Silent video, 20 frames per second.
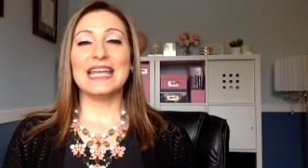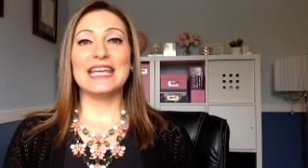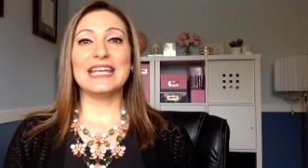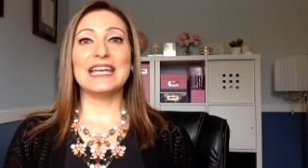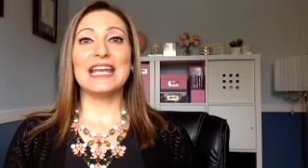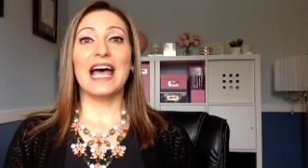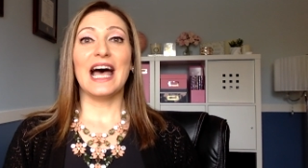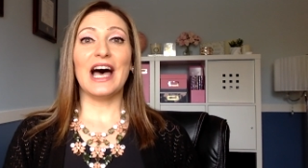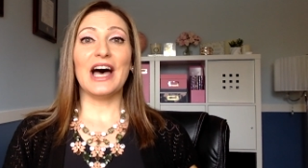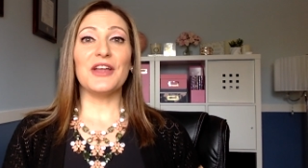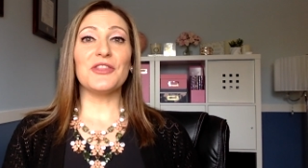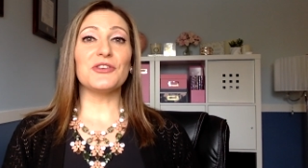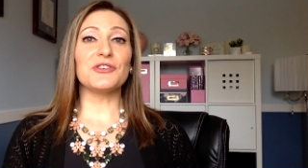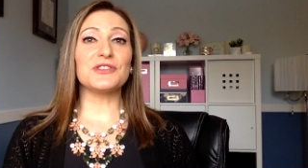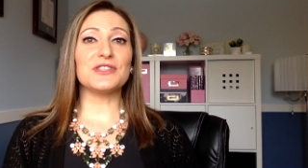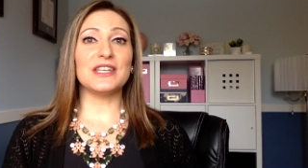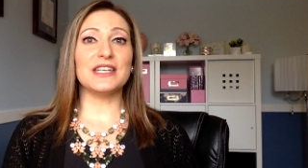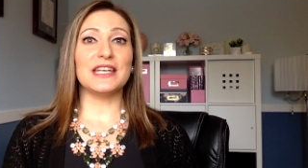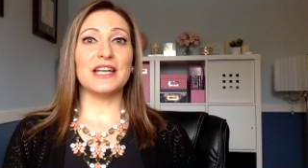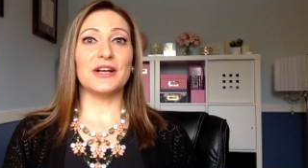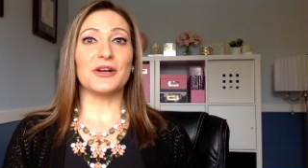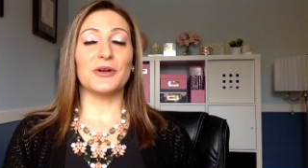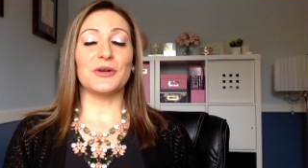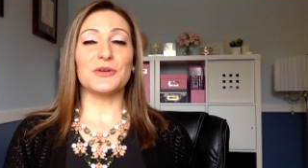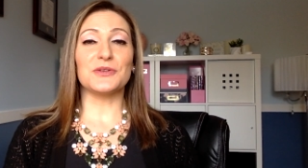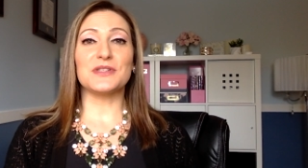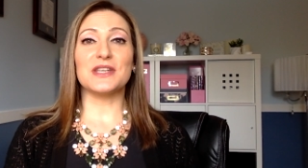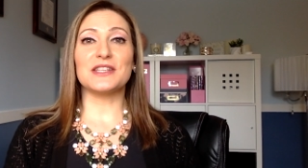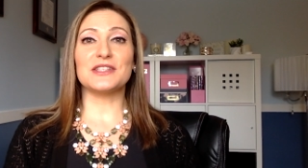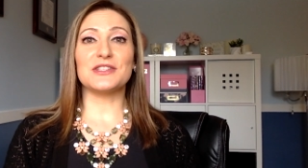in other
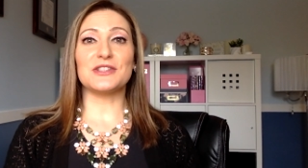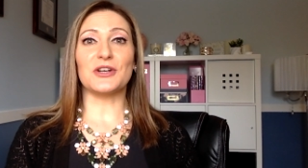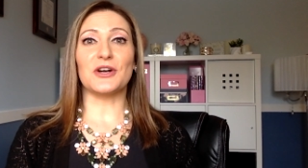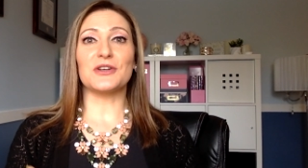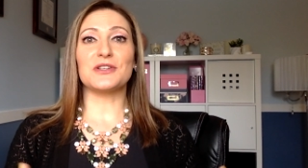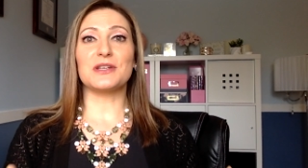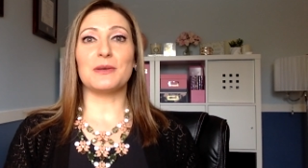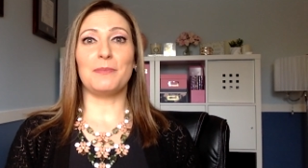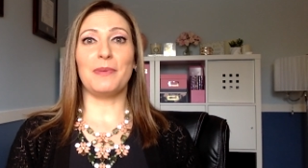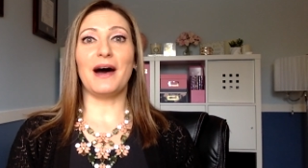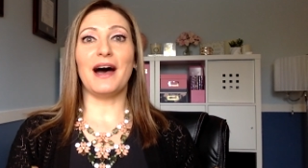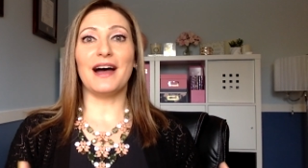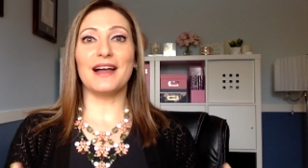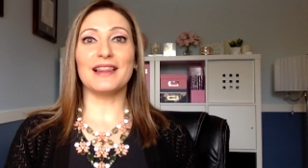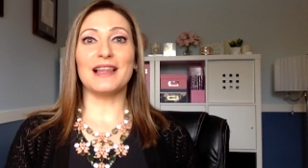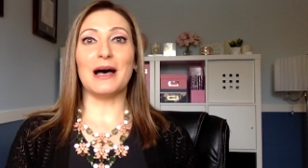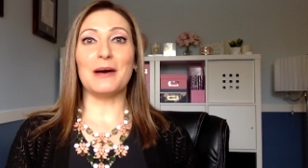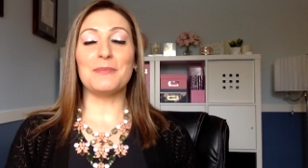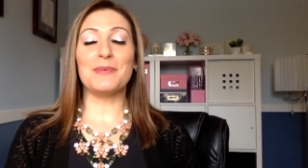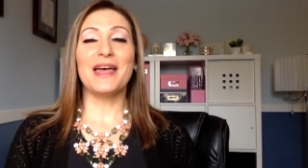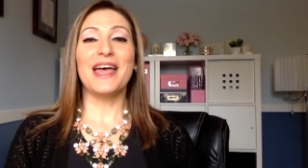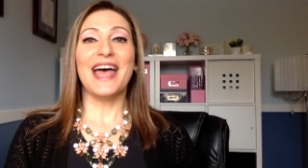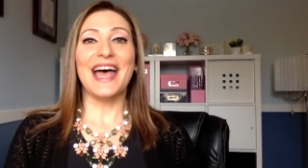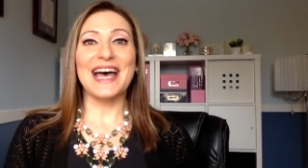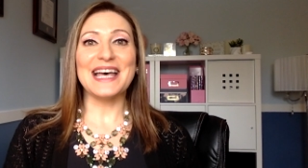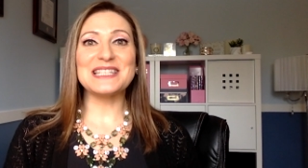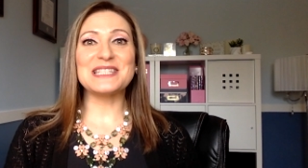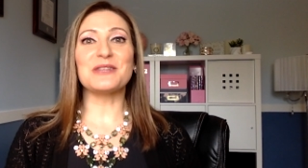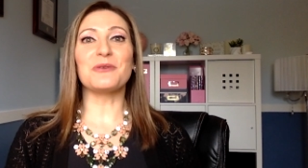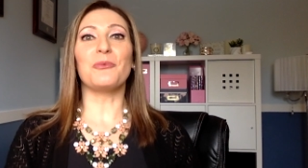scenarios that start to pile up
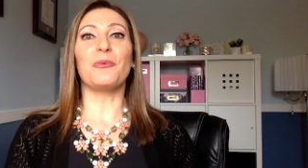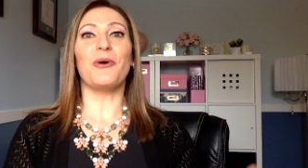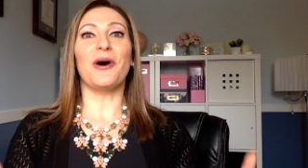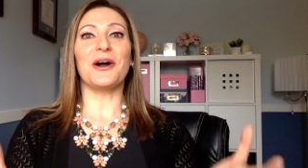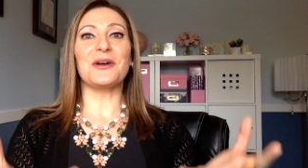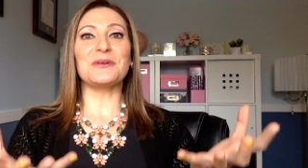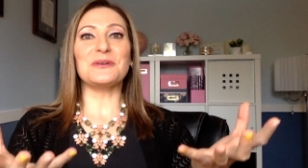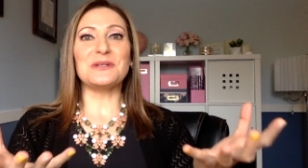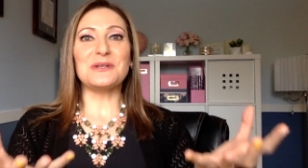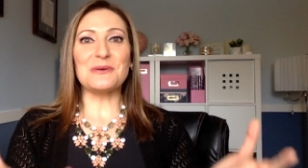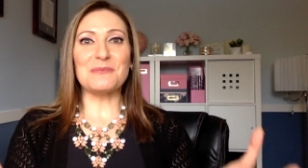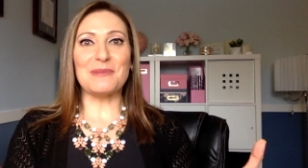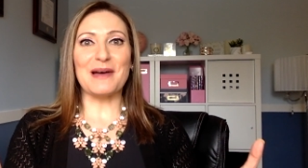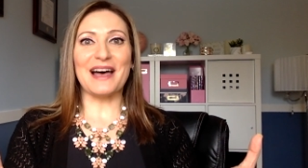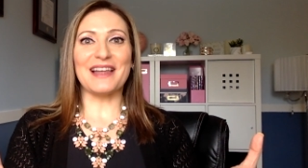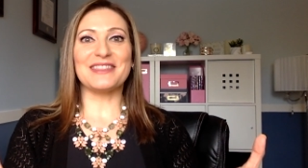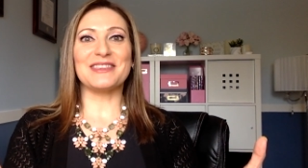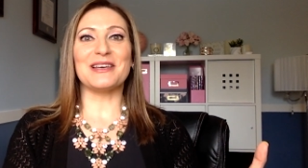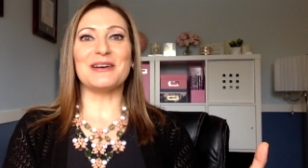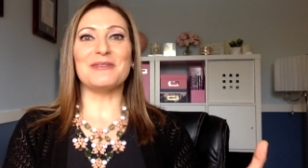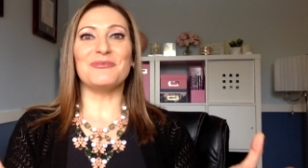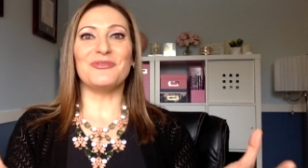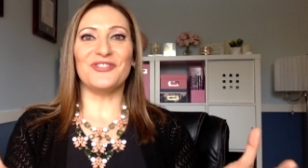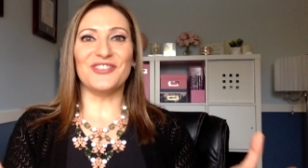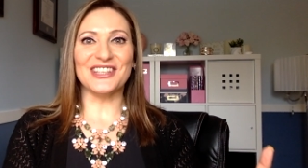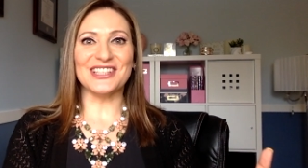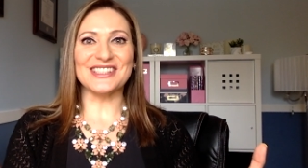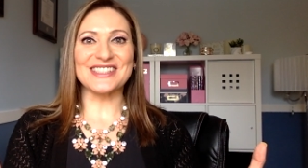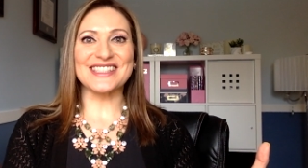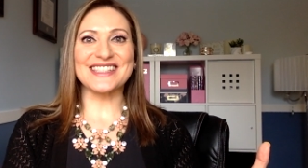as the water in your bathtub
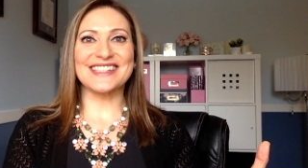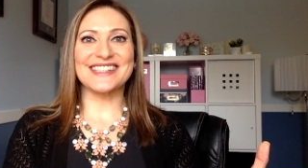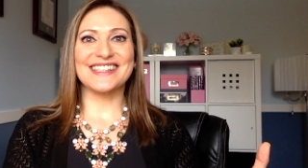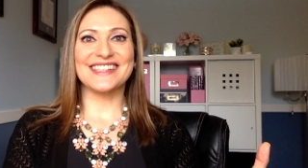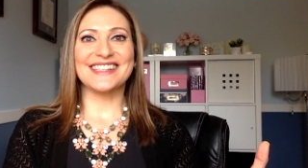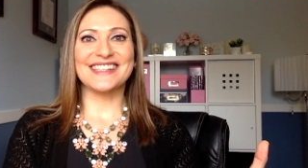fills.